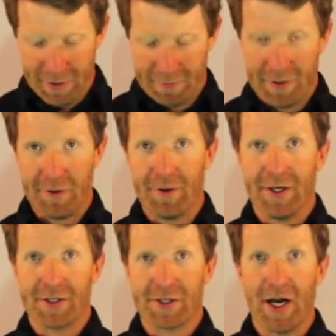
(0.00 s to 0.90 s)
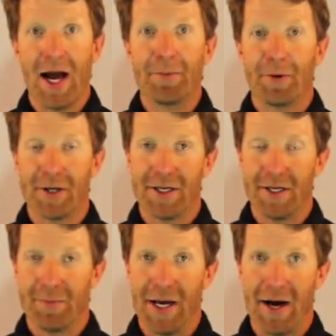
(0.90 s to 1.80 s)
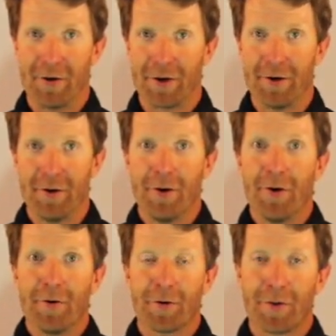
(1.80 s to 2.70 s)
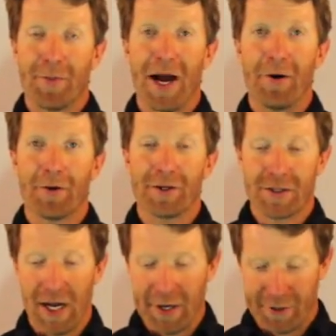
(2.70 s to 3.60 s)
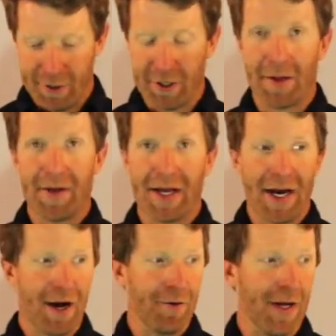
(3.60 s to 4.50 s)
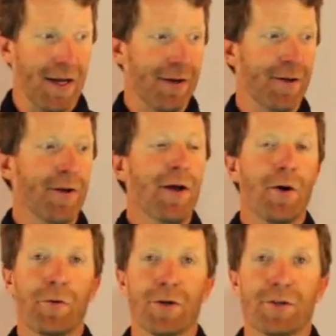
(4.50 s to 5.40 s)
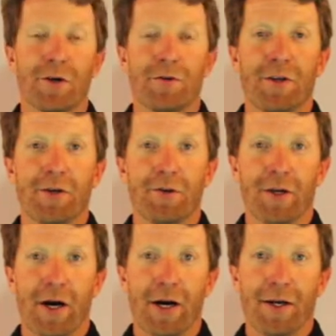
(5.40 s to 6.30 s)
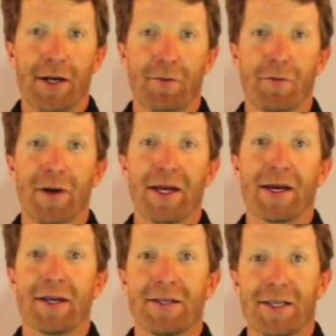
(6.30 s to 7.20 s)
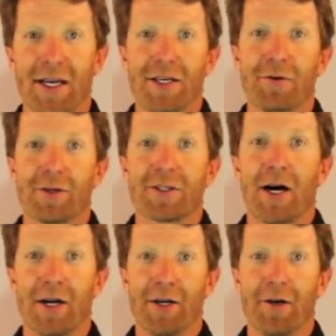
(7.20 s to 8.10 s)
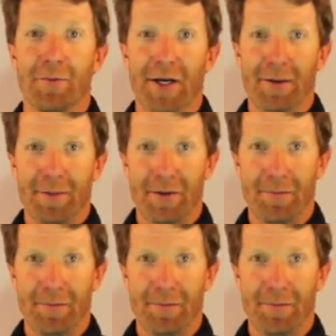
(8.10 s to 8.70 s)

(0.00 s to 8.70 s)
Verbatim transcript: If the unit is not plugged into power, or the power is not good on that outlet, when you turn the unit on, it will make a continuous audio beep.